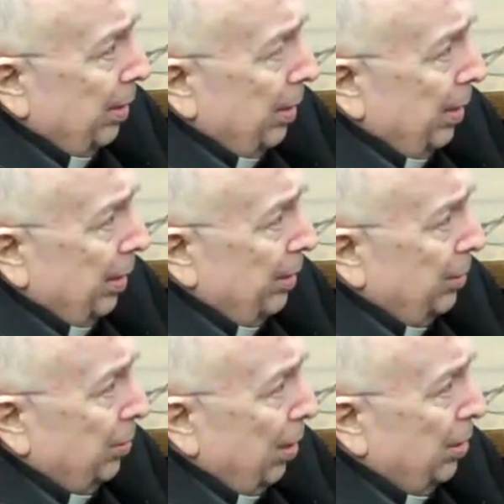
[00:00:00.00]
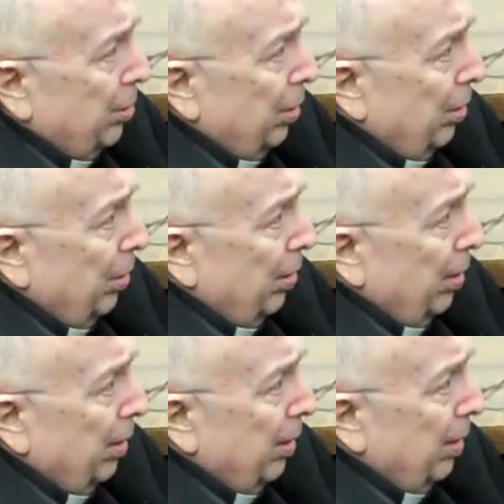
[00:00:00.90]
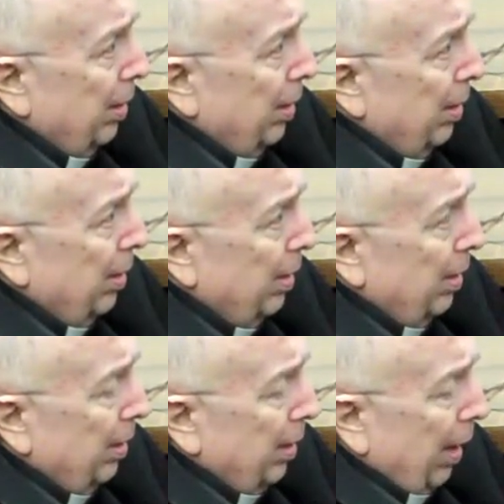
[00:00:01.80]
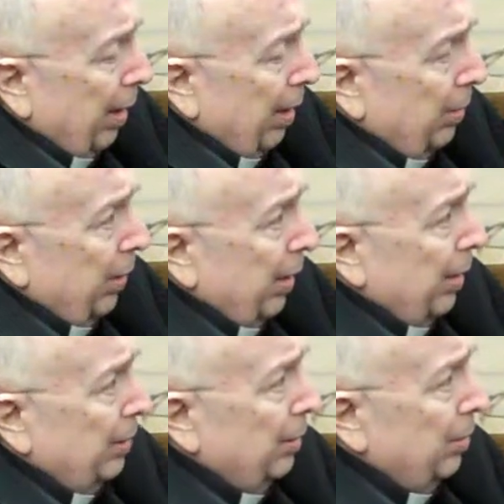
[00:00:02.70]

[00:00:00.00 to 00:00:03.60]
an instruction or an address,